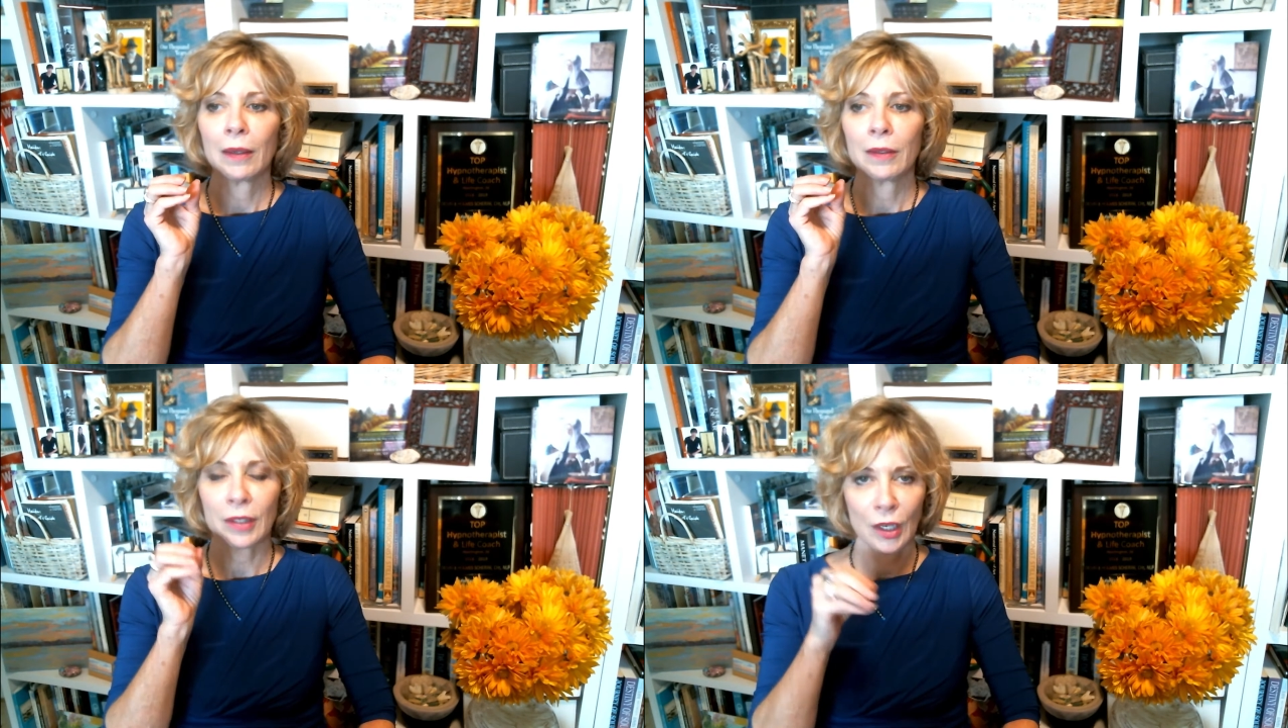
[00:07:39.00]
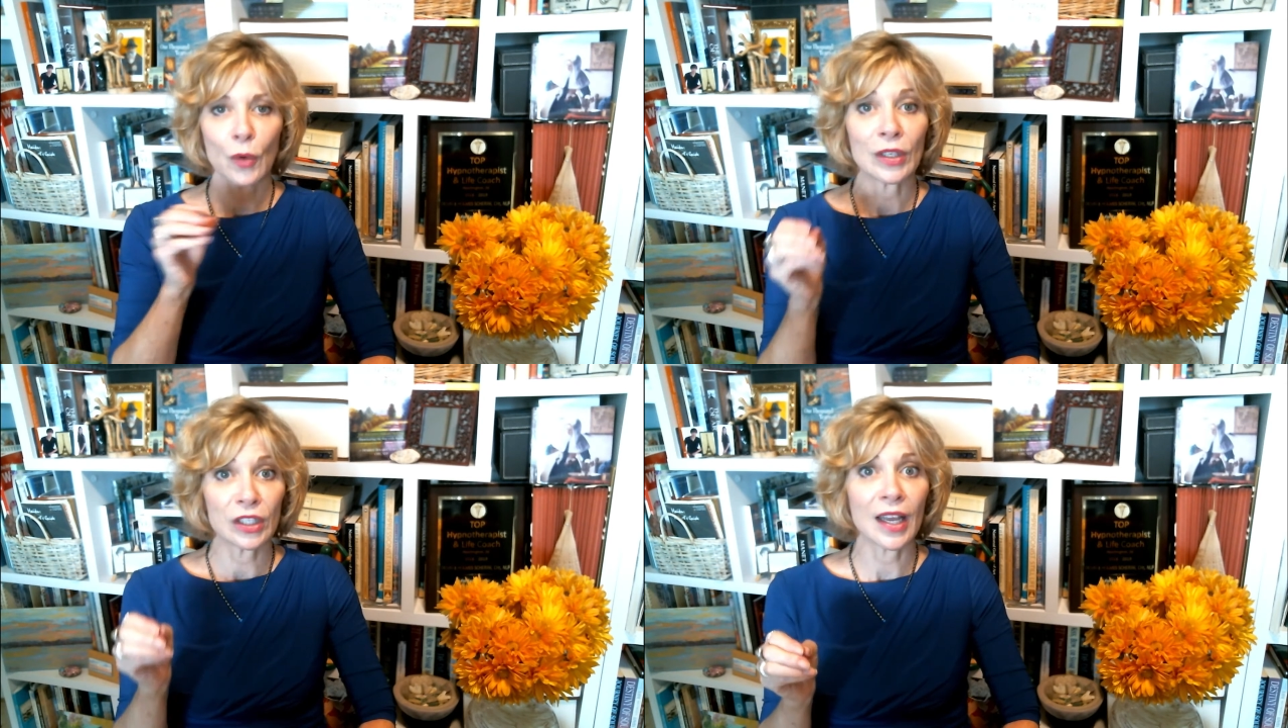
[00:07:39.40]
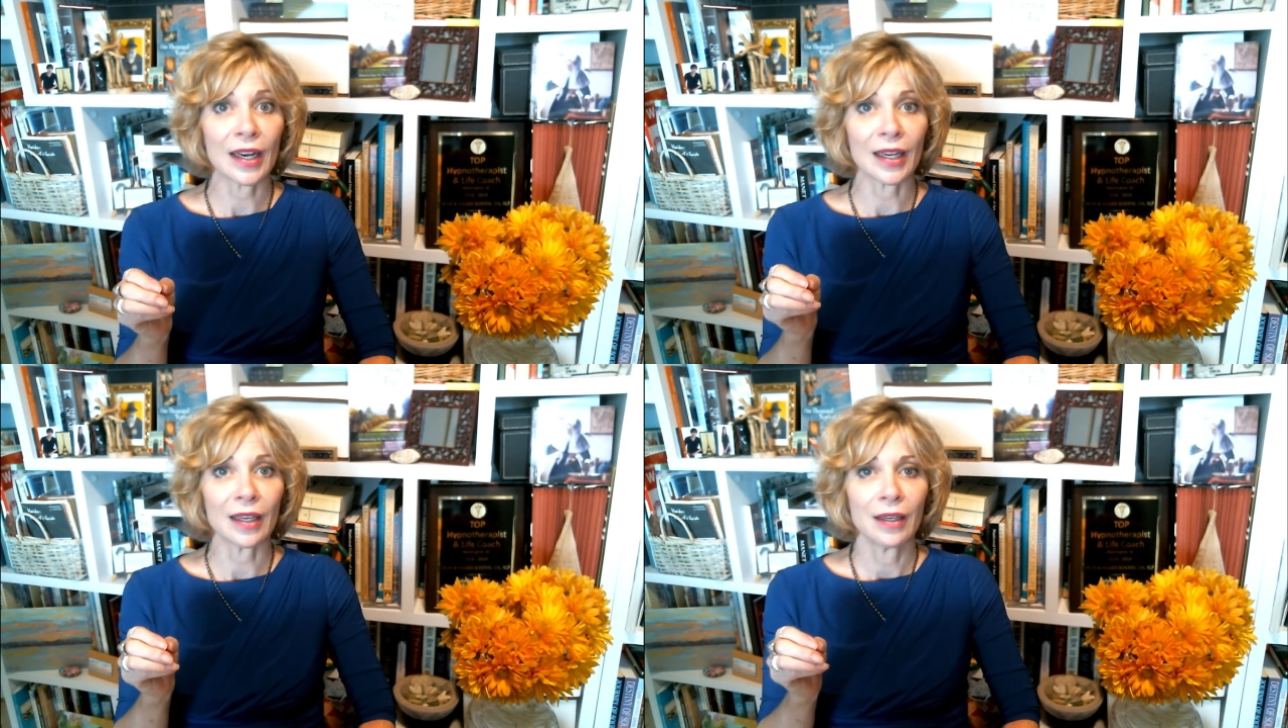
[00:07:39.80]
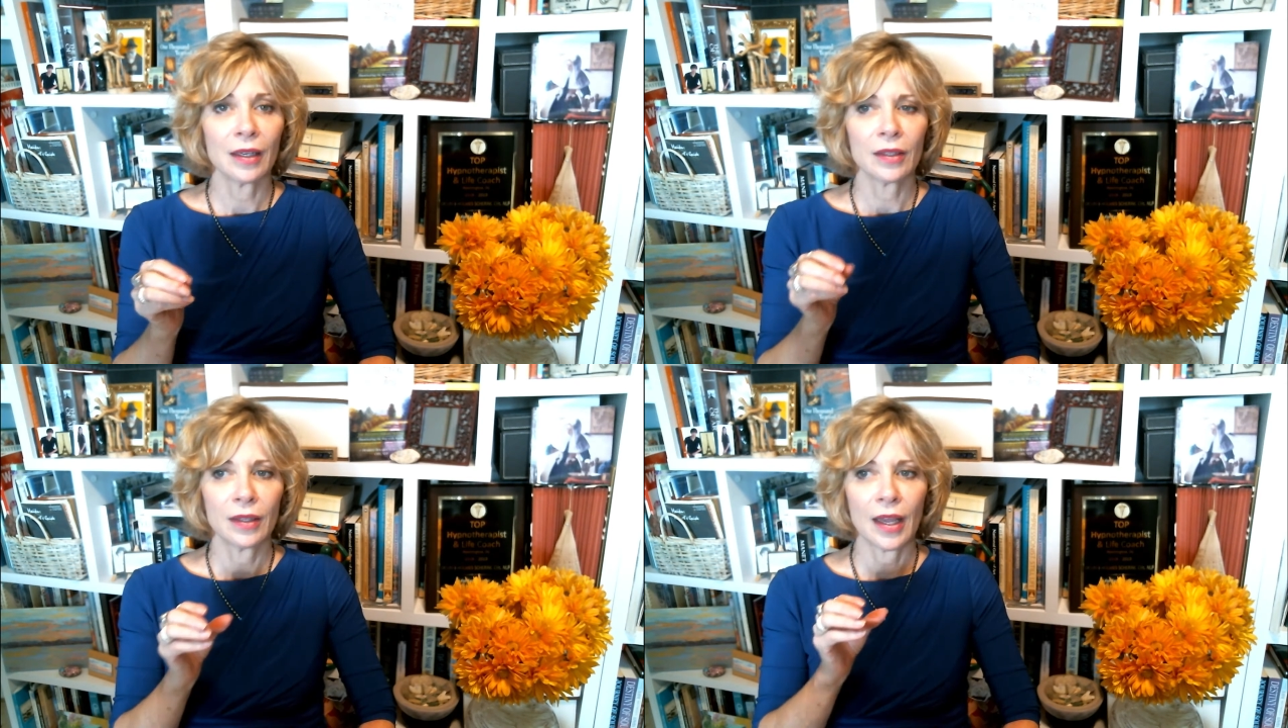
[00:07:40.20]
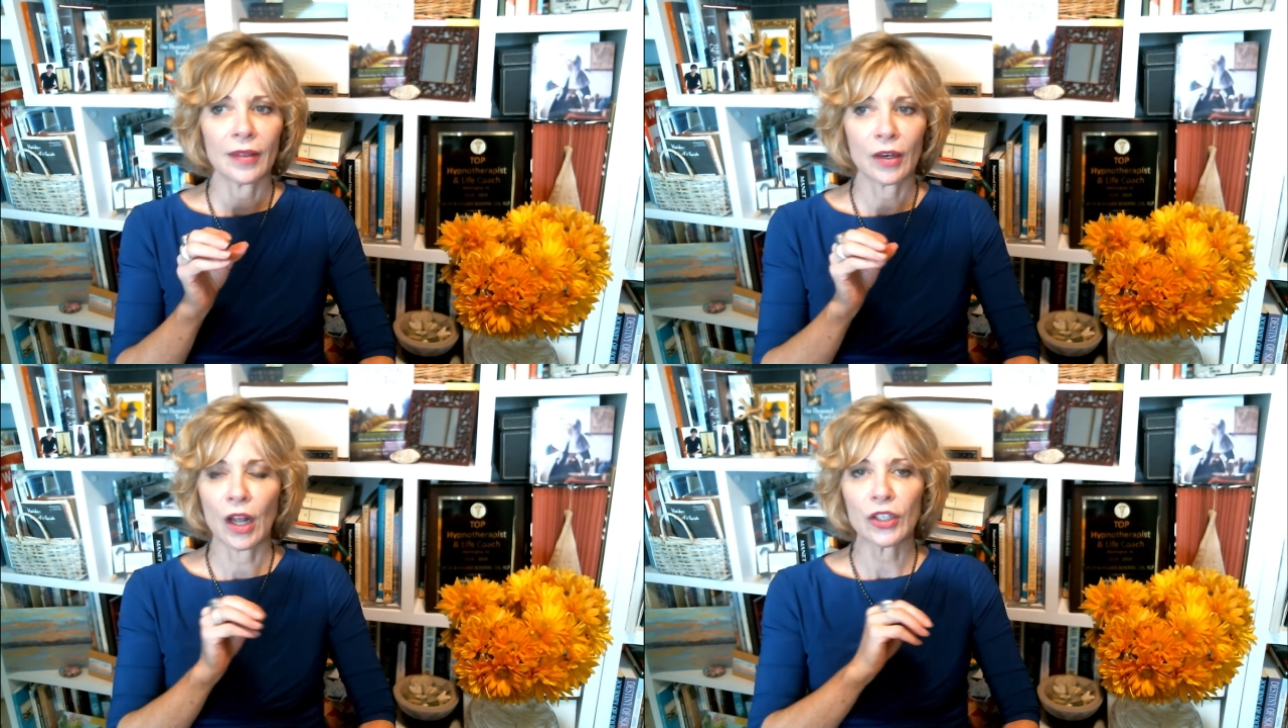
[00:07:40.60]
slow and steady,
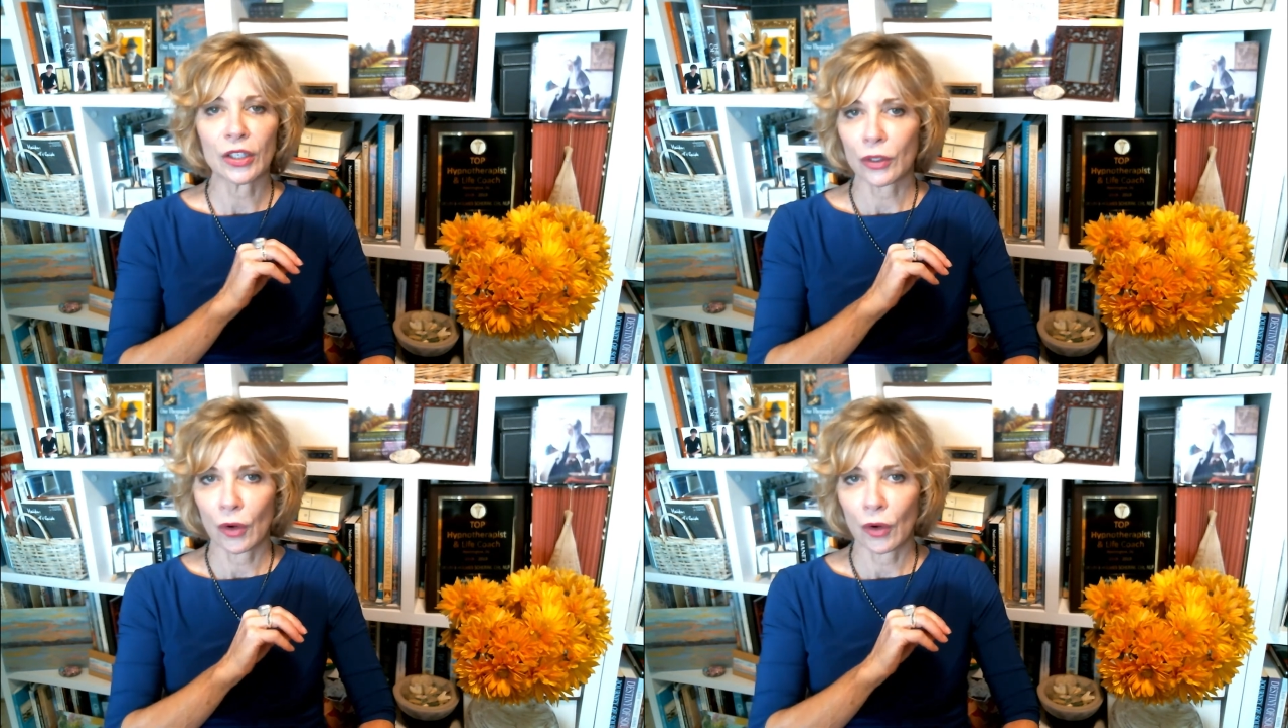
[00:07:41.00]
that they're not just